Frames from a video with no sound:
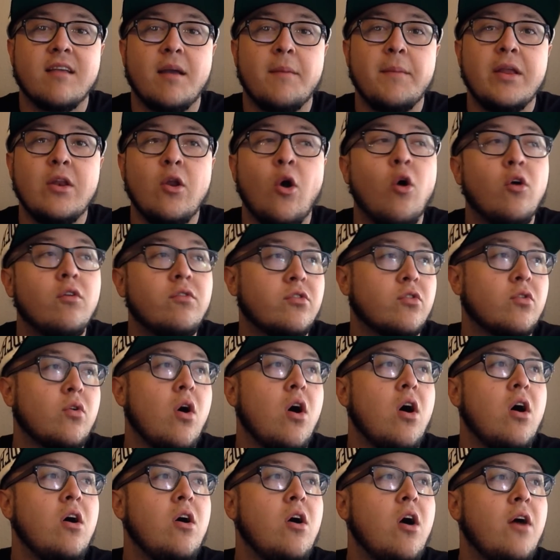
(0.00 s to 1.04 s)
I mean,
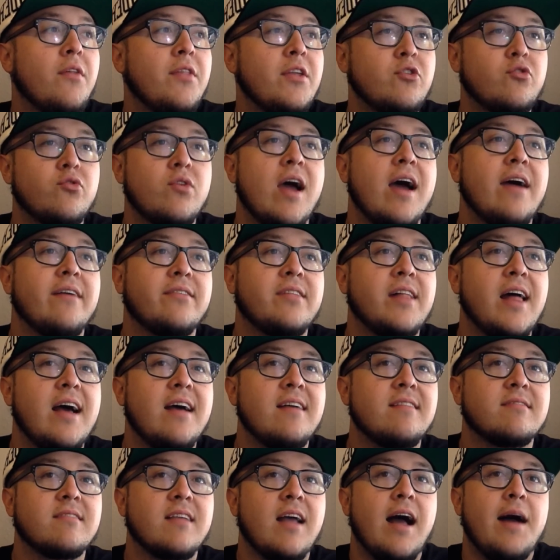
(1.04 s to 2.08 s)
overall on the draft class,